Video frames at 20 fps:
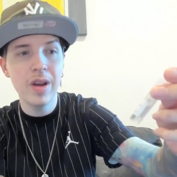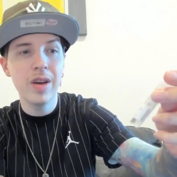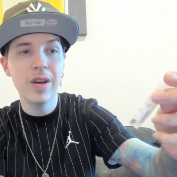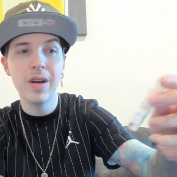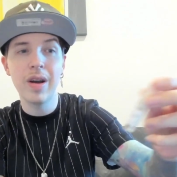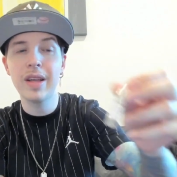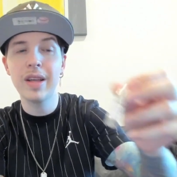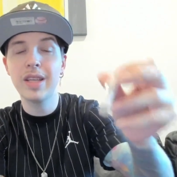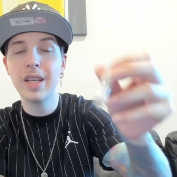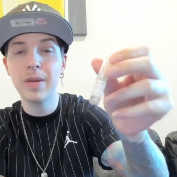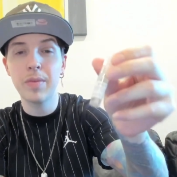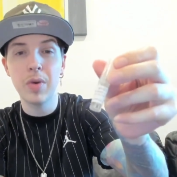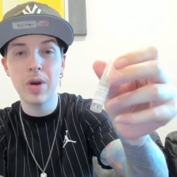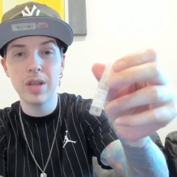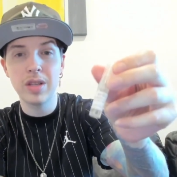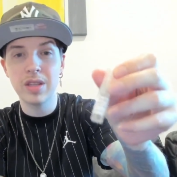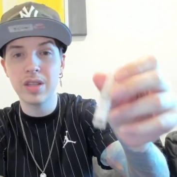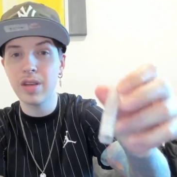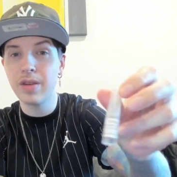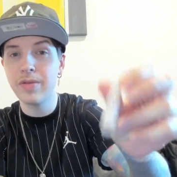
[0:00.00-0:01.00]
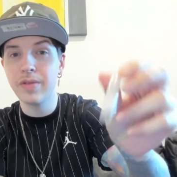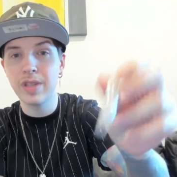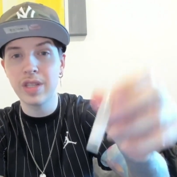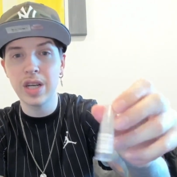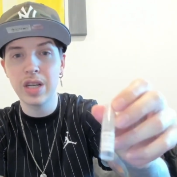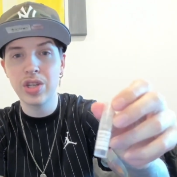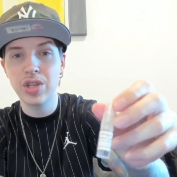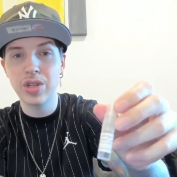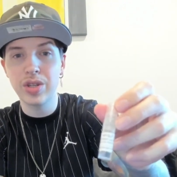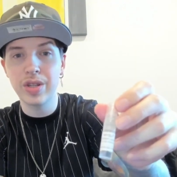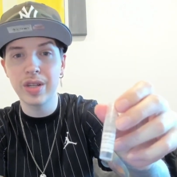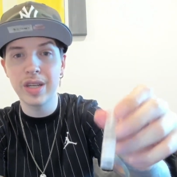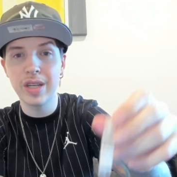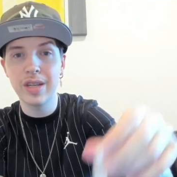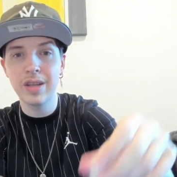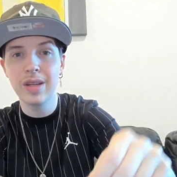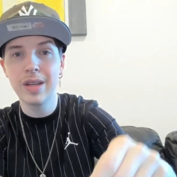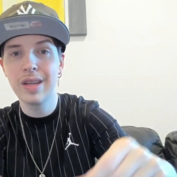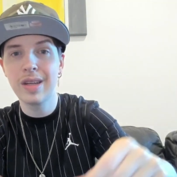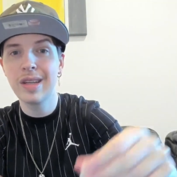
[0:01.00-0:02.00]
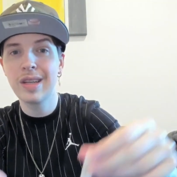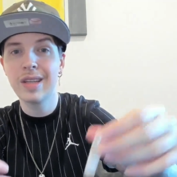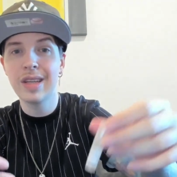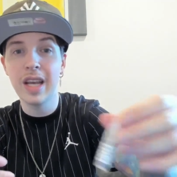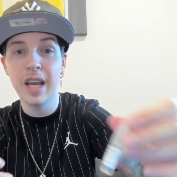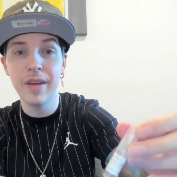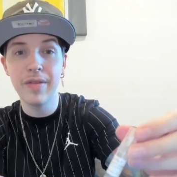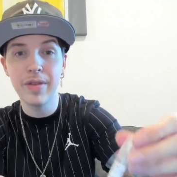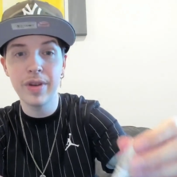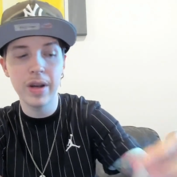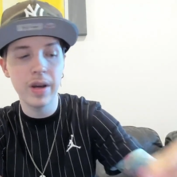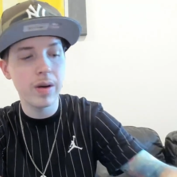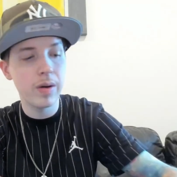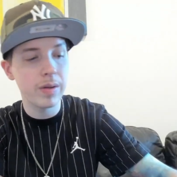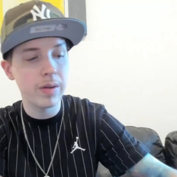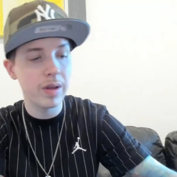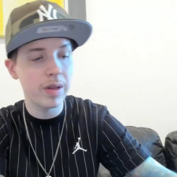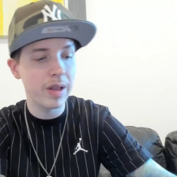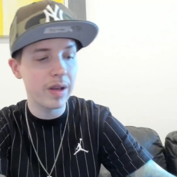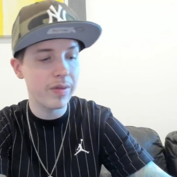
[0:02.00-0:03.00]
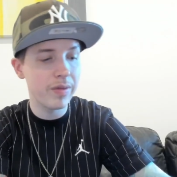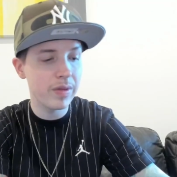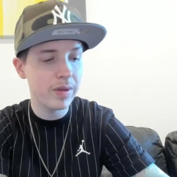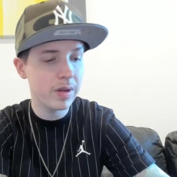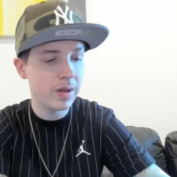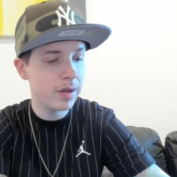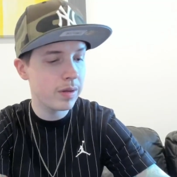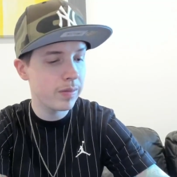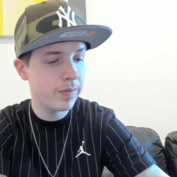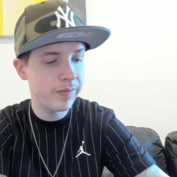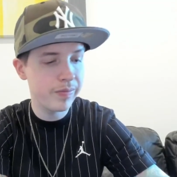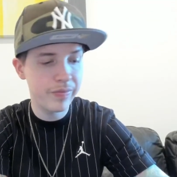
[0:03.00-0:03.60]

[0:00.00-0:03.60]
I think Mysf is actually heavier on the lavender.